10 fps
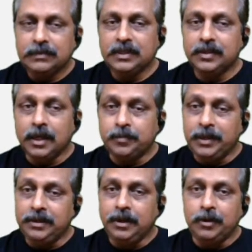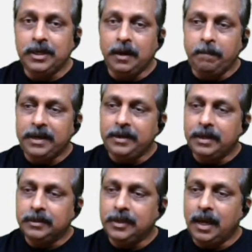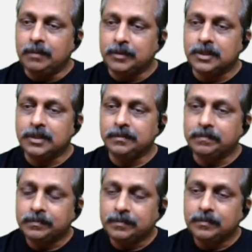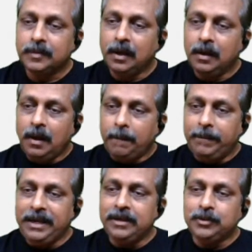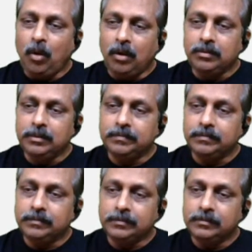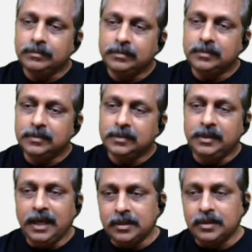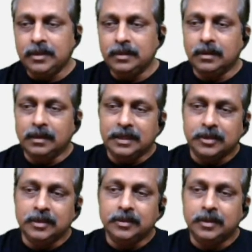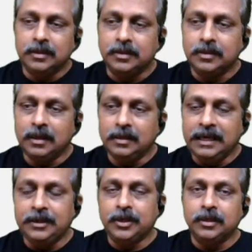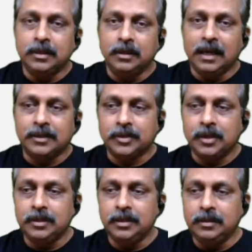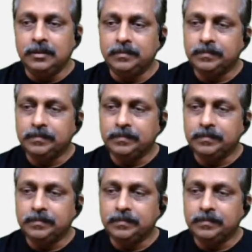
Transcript: This has been given in many exams based on death, diseases, internal, external.